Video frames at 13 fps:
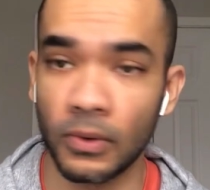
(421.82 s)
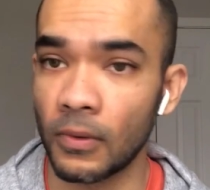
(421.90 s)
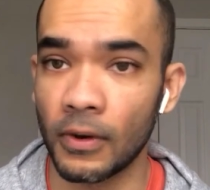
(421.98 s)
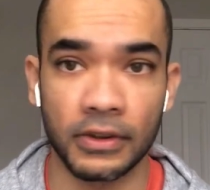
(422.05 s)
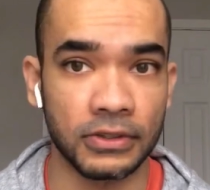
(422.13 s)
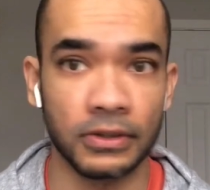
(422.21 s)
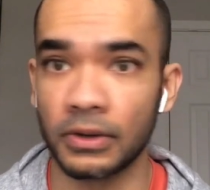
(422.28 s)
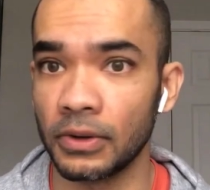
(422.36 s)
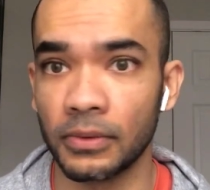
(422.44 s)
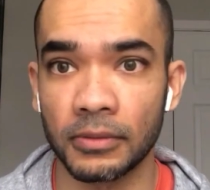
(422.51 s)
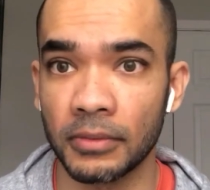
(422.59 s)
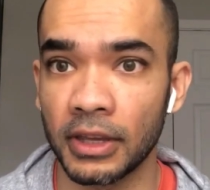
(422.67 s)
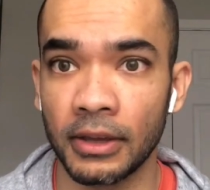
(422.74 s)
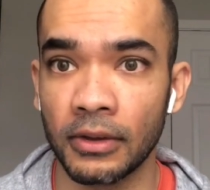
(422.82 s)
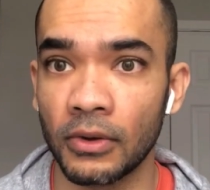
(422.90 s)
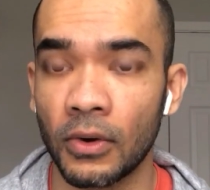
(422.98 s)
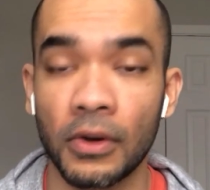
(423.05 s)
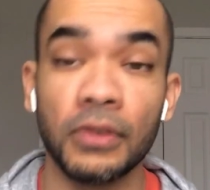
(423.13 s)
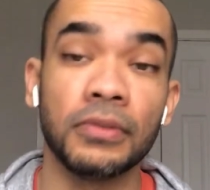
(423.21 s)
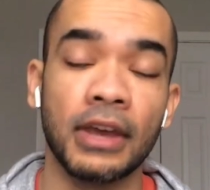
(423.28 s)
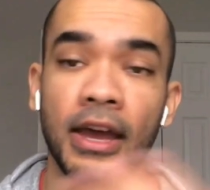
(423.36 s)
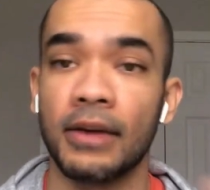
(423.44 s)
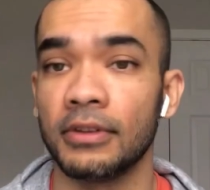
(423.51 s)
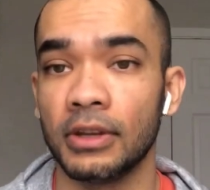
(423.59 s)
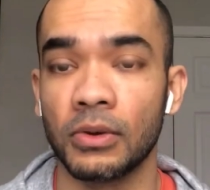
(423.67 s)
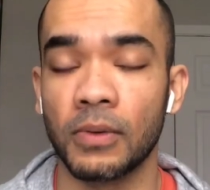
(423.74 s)
or disagree with me, or if you
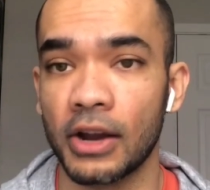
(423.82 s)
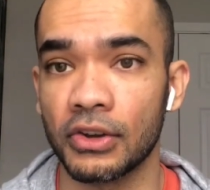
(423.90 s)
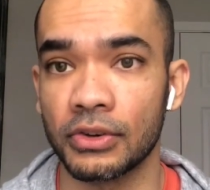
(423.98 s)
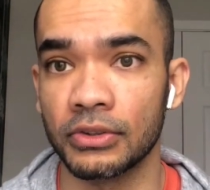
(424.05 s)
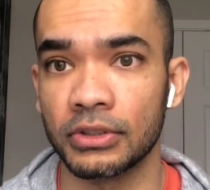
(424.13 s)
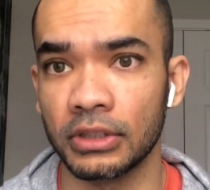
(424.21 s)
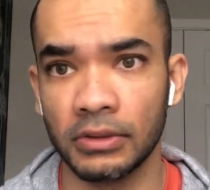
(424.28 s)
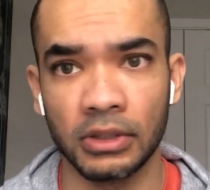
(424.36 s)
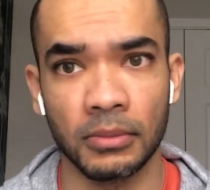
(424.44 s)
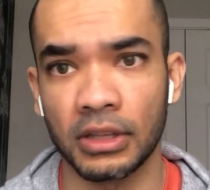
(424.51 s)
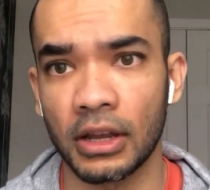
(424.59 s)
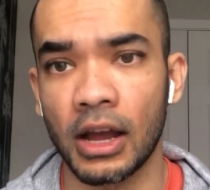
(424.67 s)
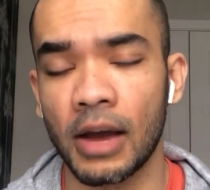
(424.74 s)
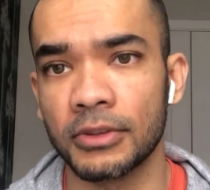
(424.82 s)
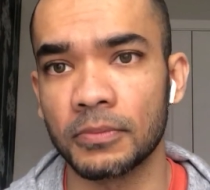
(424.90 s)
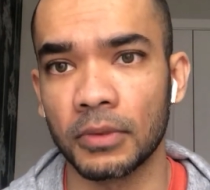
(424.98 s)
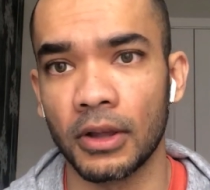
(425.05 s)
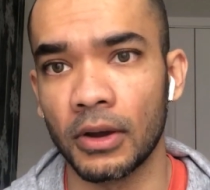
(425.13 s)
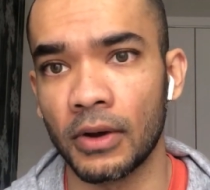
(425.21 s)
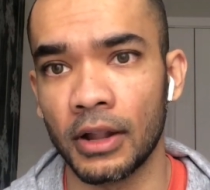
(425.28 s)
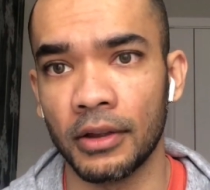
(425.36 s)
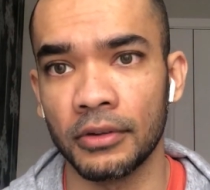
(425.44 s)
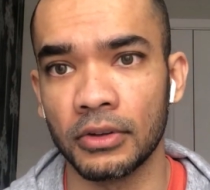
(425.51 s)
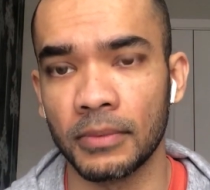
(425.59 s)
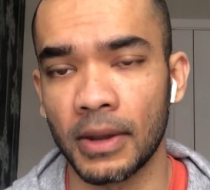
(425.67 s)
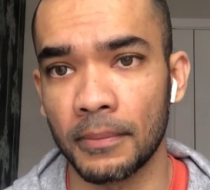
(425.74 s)
have any questions, leave them in the comments below. I'll
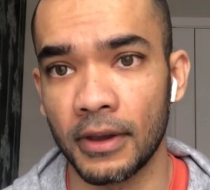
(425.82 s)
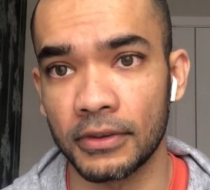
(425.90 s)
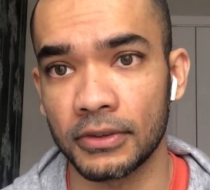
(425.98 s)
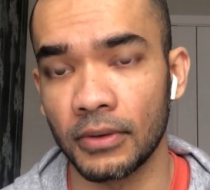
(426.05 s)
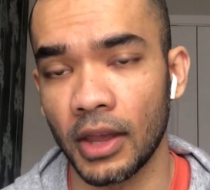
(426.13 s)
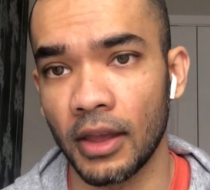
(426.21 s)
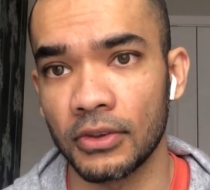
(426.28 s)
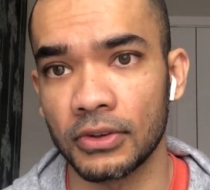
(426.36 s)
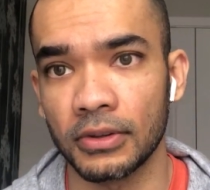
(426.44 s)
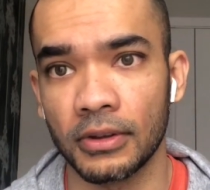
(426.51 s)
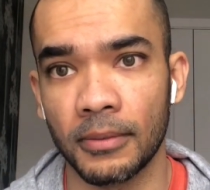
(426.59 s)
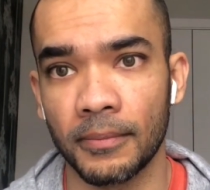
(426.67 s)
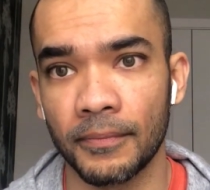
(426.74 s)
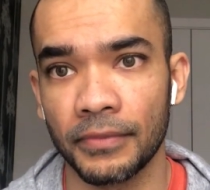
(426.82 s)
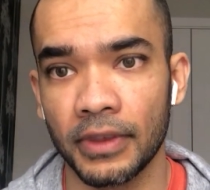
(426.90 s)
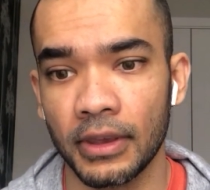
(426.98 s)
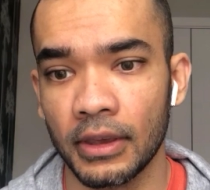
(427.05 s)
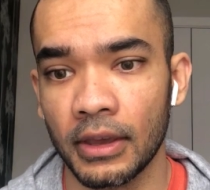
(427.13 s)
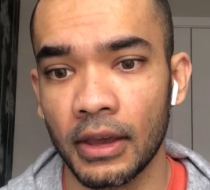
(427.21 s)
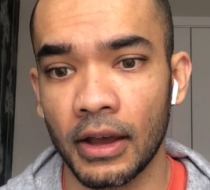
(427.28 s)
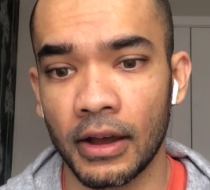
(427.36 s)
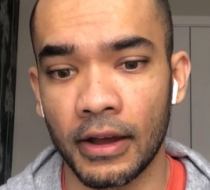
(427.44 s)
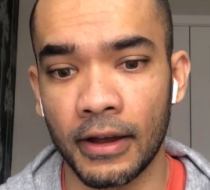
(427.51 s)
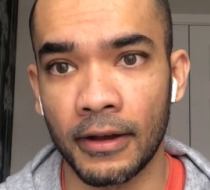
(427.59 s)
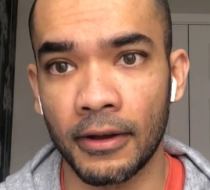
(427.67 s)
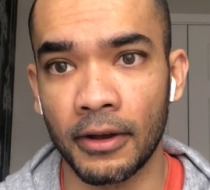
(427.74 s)
do my best to answer them,
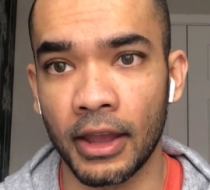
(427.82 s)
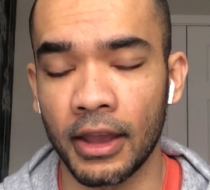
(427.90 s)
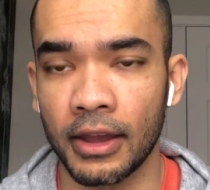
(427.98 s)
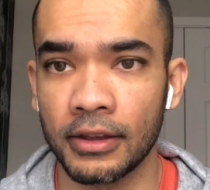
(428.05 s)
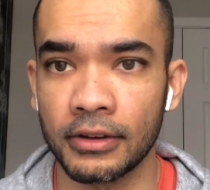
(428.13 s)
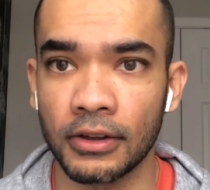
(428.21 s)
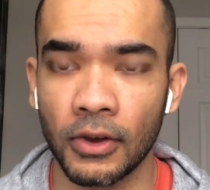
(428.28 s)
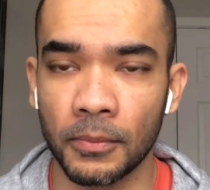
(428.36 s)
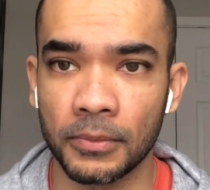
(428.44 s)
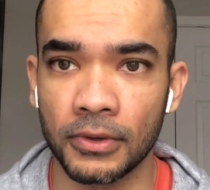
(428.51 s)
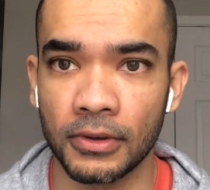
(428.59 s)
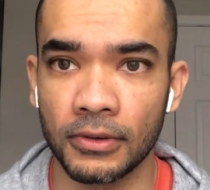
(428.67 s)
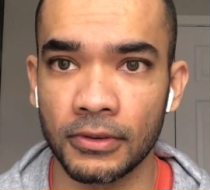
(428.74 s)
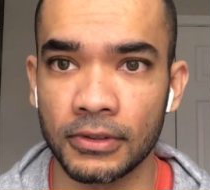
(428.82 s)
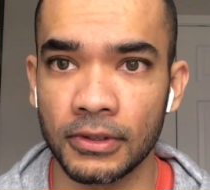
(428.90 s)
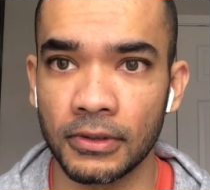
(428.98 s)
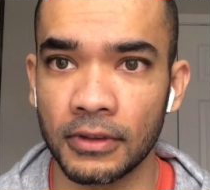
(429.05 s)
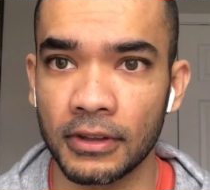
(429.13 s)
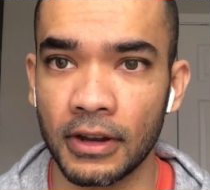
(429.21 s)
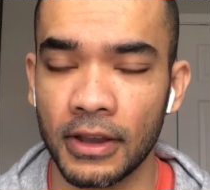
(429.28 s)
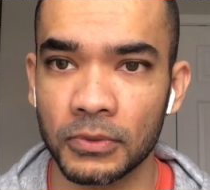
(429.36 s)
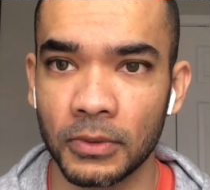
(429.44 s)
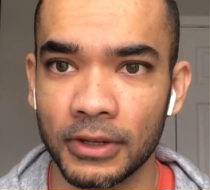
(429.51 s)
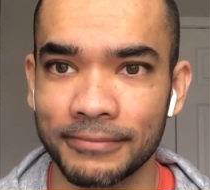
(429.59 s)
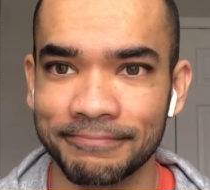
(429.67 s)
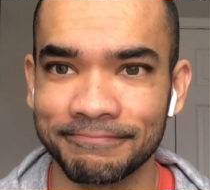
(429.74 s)
and hope to see you in the next
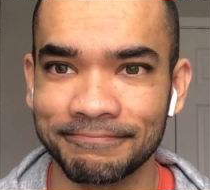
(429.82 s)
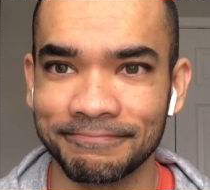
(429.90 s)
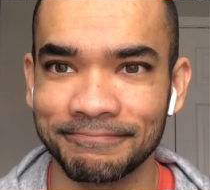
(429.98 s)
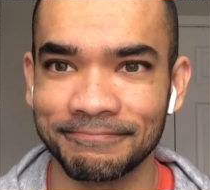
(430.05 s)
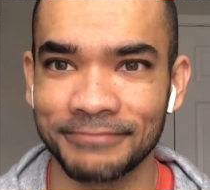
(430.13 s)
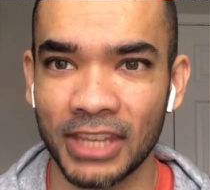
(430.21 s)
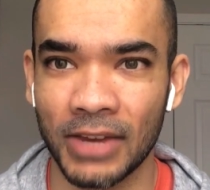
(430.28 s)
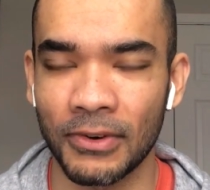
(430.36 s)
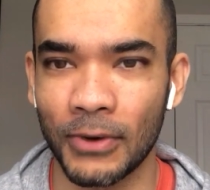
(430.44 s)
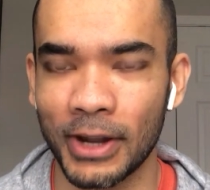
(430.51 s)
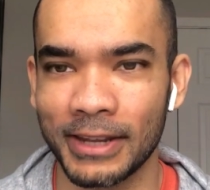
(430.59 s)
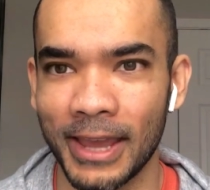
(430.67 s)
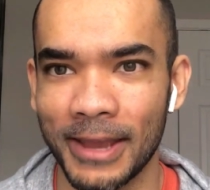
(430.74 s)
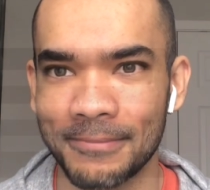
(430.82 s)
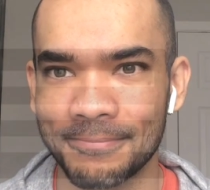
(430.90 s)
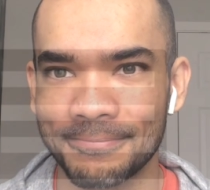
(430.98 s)
one. Have a great day.